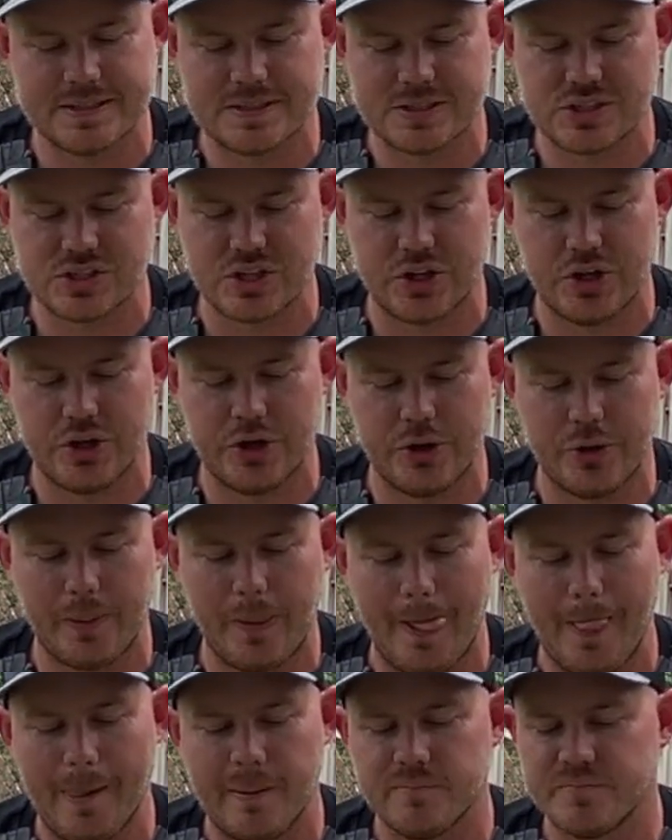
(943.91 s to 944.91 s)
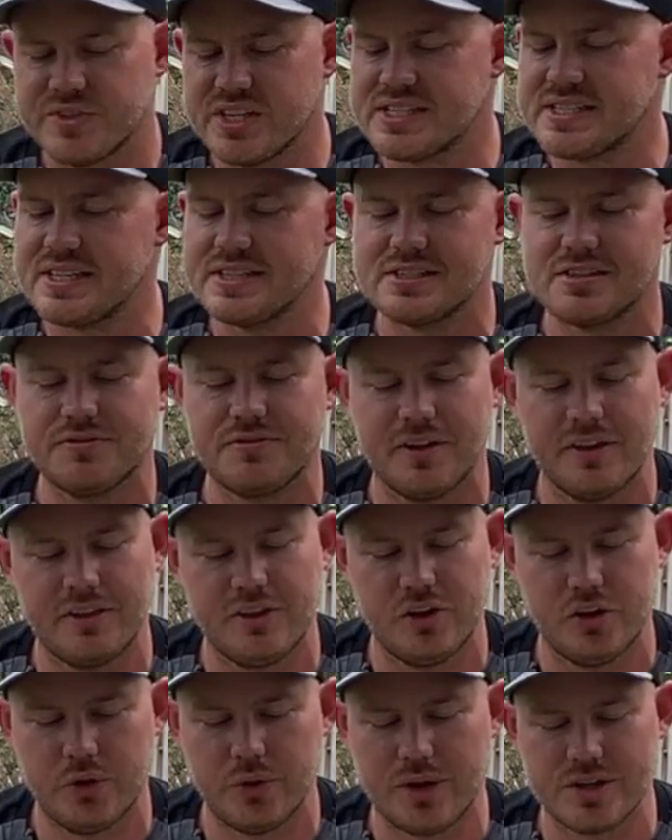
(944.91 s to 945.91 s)
So this disc is
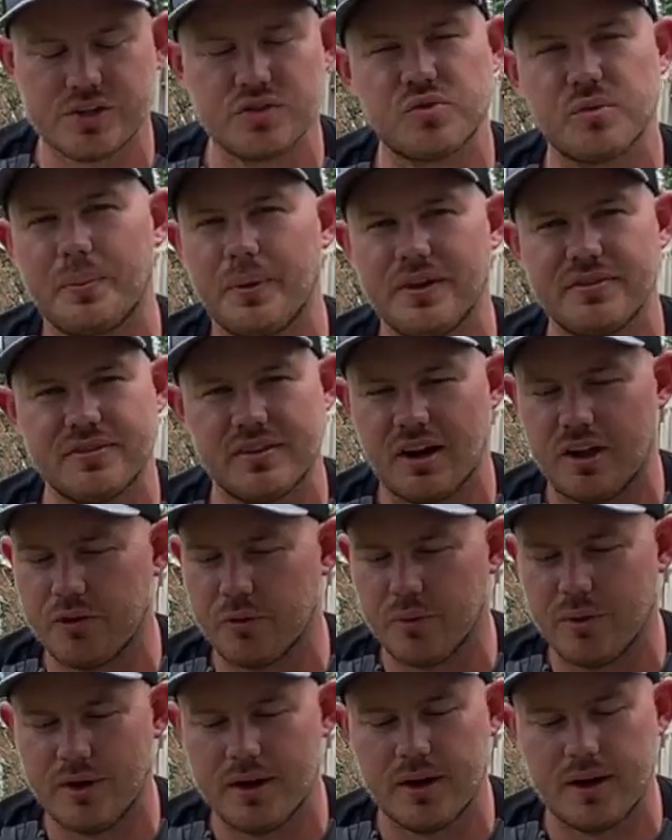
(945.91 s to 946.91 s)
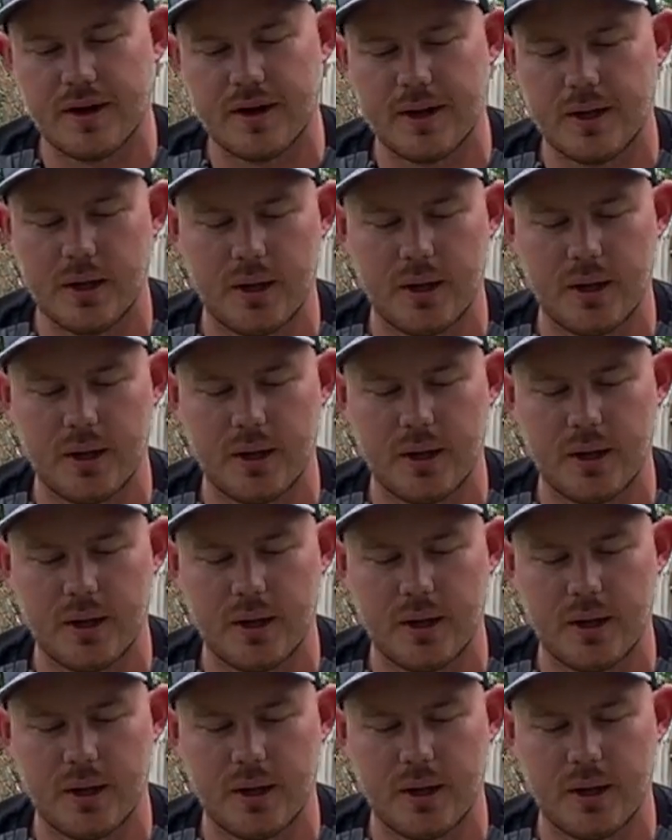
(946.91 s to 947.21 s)
fairly new. I just replaced another one.